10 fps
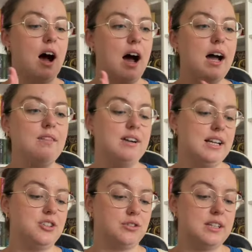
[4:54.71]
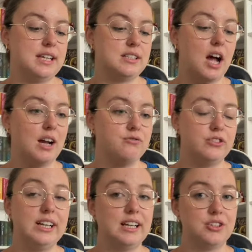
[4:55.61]
I really enjoyed this. I
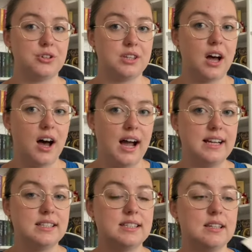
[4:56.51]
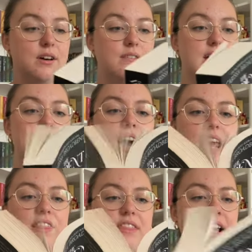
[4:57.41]
really enjoyed the heist of it.
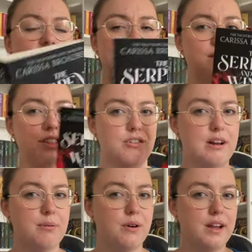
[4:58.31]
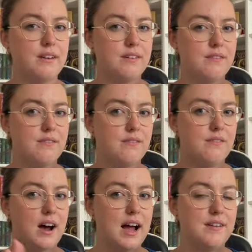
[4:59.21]
I think I gave it 3.5
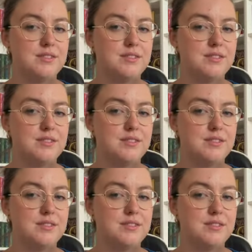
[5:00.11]
5